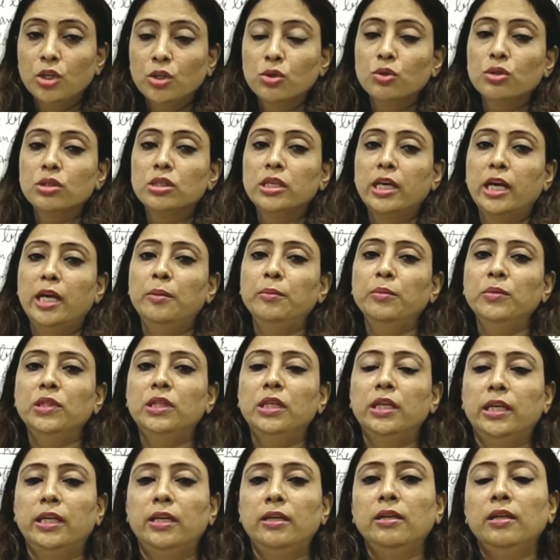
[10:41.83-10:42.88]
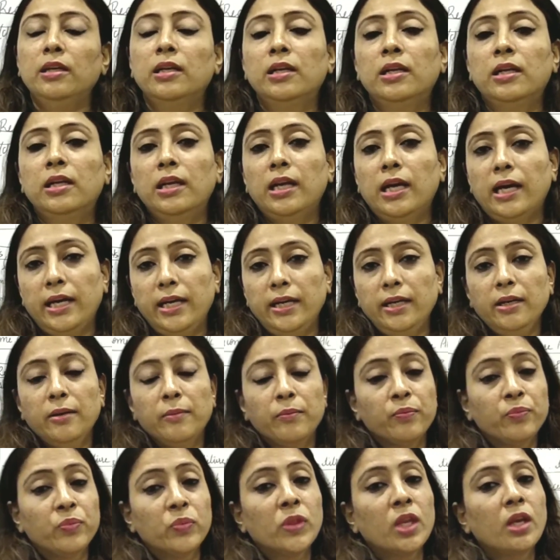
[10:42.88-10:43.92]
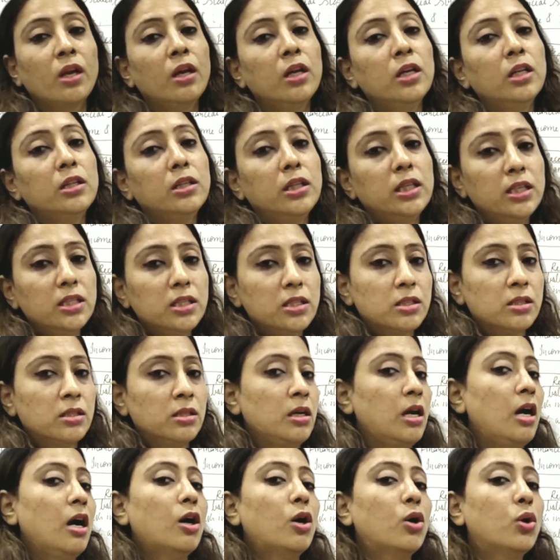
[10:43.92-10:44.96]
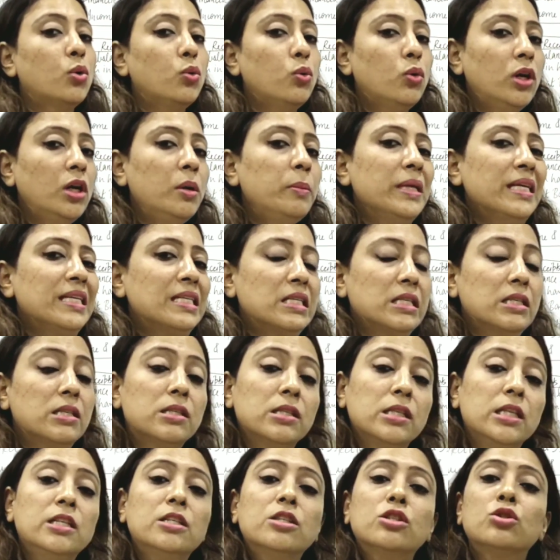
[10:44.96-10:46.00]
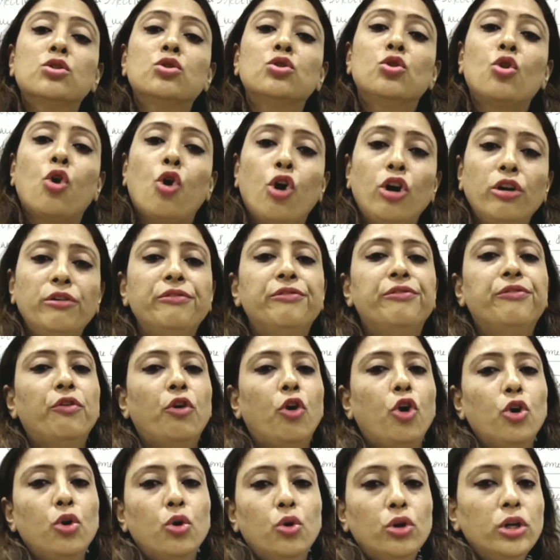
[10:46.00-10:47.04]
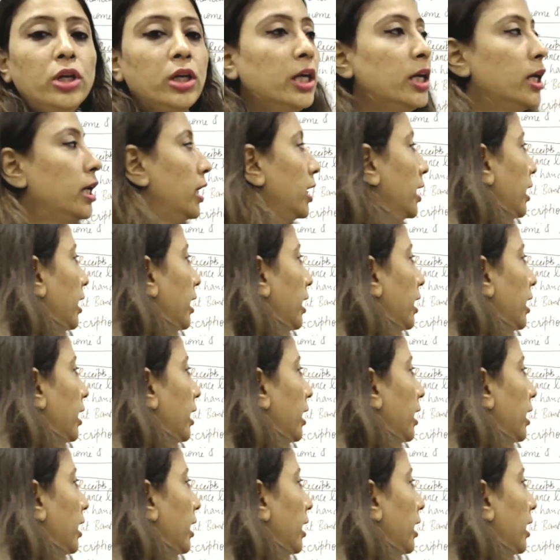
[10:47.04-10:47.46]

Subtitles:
So same thing, like this accrual basis is not followed